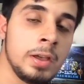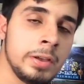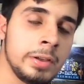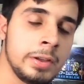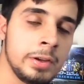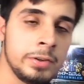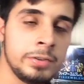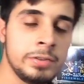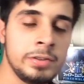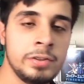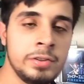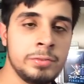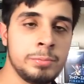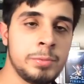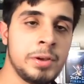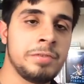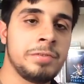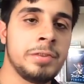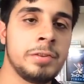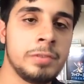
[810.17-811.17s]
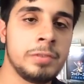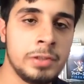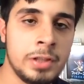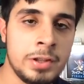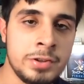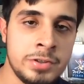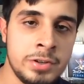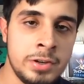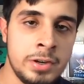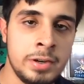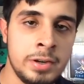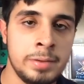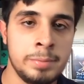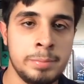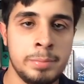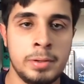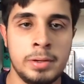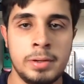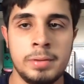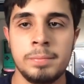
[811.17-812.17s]
Giratina is my favorite legendary,
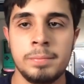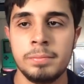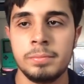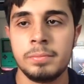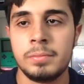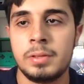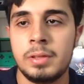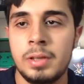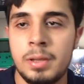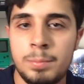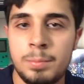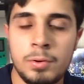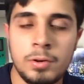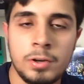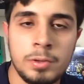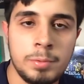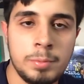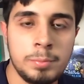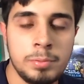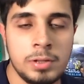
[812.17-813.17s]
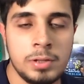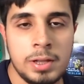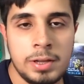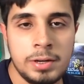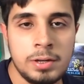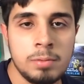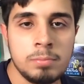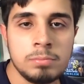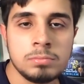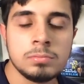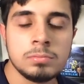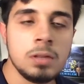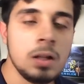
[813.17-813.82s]
but yeah, Pokemon Platinum,